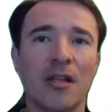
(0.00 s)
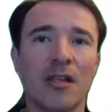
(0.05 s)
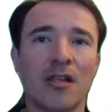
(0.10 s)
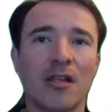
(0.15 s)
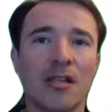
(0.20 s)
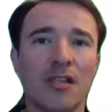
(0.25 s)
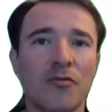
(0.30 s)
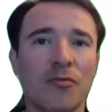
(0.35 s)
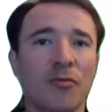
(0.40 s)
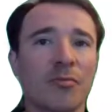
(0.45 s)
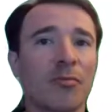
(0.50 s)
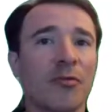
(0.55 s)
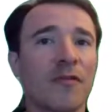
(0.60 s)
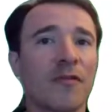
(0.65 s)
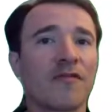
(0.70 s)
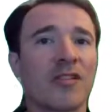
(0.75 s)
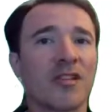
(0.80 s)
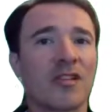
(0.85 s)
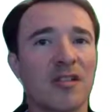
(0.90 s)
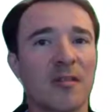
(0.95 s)
This
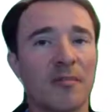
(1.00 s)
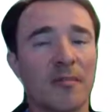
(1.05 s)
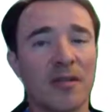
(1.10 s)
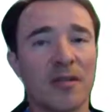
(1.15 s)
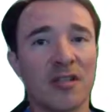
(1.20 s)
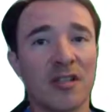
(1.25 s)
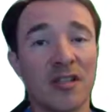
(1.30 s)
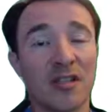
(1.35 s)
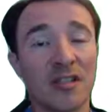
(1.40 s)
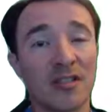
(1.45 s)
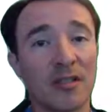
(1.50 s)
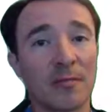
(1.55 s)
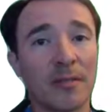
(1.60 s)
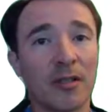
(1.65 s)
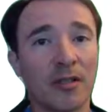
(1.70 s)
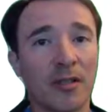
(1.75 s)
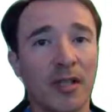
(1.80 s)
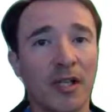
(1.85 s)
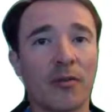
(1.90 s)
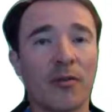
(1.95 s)
removes the
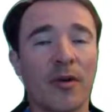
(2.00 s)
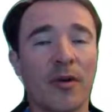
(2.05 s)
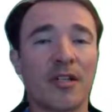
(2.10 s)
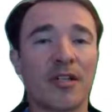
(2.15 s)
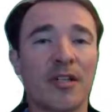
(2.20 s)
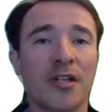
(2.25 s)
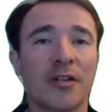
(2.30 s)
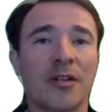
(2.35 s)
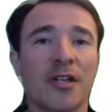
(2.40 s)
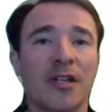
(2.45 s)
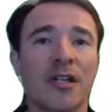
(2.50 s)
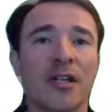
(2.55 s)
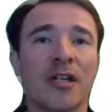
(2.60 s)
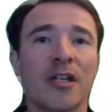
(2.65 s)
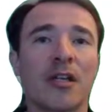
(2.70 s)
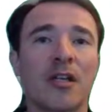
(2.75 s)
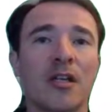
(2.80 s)
stability criteria